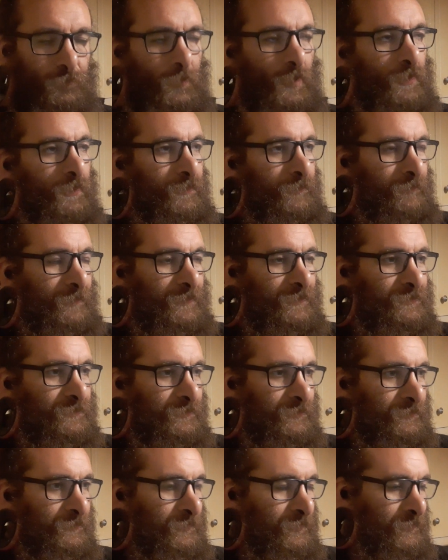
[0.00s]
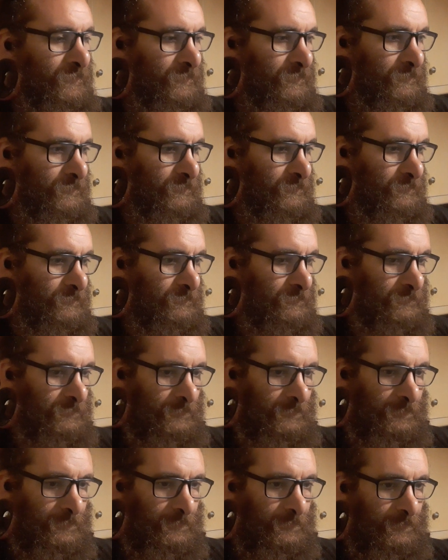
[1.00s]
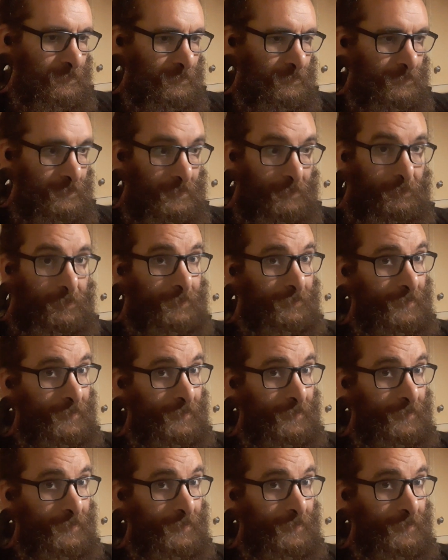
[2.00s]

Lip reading: I imagine, yeah,